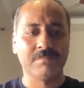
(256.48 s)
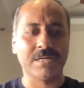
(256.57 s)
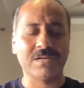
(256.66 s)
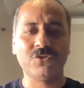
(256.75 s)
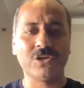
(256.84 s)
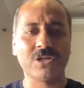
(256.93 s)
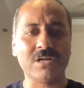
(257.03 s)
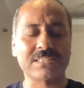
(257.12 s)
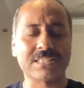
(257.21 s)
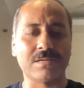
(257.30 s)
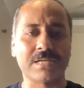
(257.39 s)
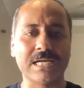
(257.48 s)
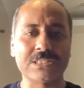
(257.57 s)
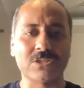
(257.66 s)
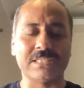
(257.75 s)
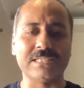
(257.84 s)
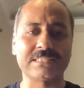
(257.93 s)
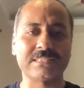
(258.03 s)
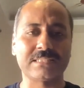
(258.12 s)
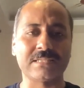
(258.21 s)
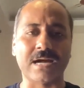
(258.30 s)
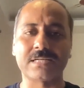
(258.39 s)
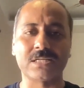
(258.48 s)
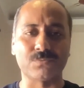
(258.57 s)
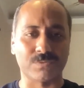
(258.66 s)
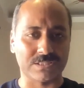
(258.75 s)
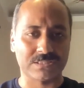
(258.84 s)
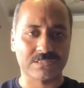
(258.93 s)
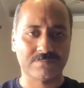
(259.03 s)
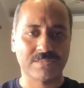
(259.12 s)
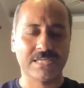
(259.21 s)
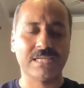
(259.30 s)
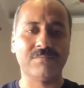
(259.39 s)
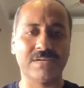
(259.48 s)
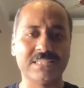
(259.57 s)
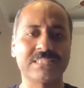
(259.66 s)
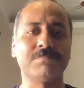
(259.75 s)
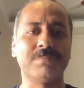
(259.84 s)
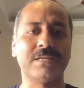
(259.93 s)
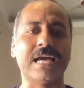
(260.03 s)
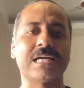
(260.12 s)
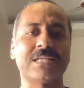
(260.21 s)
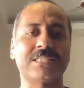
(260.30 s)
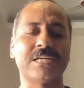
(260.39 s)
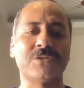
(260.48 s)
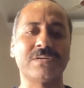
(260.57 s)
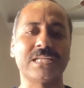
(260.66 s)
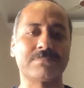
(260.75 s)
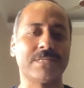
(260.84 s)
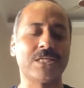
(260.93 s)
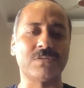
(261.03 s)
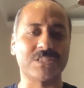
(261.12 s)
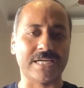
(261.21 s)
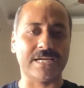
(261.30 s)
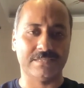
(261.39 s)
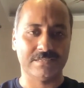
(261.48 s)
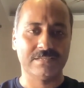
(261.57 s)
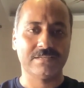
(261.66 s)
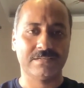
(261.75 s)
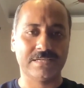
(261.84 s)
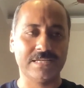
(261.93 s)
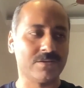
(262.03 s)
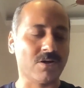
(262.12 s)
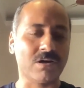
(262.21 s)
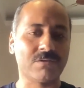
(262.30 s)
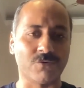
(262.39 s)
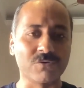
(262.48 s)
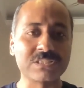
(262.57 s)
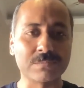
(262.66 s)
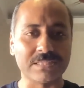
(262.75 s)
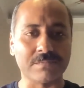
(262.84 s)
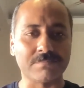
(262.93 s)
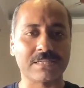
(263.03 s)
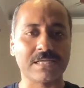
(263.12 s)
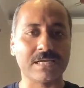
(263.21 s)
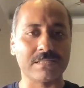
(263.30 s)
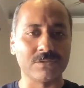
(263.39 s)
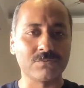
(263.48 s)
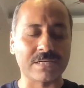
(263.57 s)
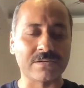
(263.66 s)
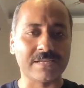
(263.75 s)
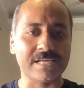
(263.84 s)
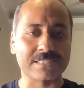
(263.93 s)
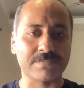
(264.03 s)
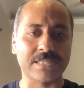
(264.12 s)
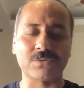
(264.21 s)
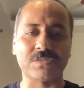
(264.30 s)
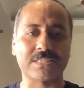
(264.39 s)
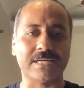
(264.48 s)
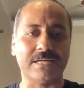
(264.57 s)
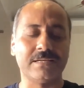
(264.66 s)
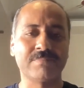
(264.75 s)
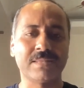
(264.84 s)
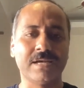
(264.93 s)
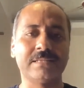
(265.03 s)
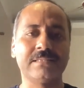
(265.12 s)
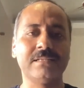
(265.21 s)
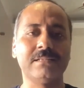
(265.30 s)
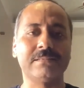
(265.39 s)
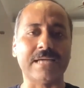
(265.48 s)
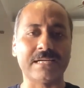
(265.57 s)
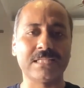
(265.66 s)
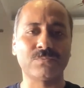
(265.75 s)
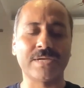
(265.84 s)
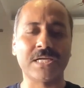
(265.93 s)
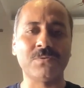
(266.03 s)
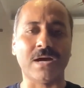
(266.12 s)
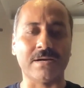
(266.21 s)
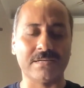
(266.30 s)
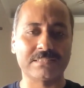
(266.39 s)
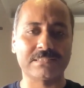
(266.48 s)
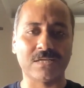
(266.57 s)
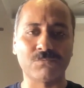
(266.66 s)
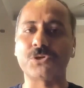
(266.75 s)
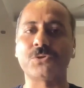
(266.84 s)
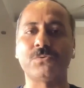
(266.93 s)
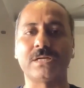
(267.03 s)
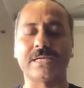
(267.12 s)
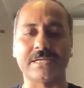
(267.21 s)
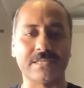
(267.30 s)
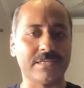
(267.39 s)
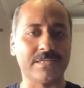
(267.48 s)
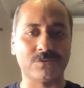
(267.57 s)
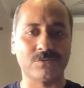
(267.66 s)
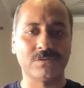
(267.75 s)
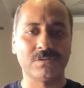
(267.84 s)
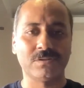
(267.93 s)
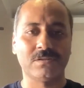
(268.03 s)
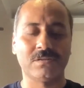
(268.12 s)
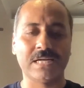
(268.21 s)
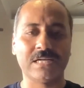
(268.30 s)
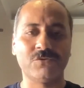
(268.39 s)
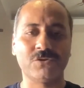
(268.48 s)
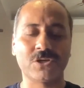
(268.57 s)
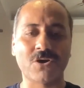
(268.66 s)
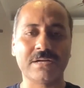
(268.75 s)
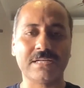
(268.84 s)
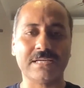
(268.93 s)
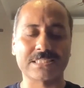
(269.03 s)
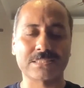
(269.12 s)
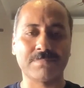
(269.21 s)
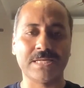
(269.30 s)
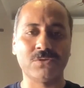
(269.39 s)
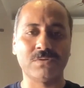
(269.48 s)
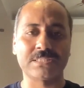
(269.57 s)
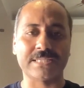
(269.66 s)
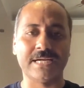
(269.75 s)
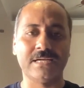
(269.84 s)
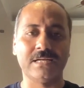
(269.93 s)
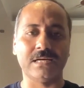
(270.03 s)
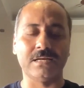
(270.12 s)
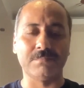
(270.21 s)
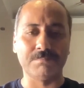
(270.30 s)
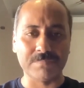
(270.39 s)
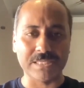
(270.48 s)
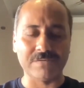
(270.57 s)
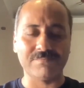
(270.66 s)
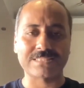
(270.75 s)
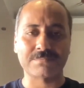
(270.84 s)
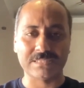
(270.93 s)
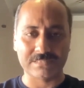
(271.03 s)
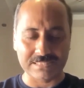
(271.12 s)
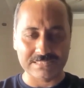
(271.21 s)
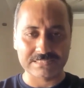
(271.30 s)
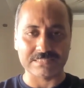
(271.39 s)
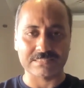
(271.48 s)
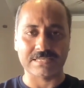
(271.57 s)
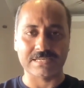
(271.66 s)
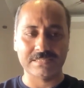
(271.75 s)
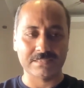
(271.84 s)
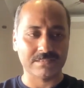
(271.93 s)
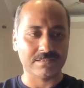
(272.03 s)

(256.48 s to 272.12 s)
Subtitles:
But if you cannot summarize your thesis in 100 words in a very simple language that you can explain to a child, right? Not forcibly, but yeah, you can really explain to a child. I think that is where you understand what you are getting into, right? If you cannot explain to a child a investment thesis, right,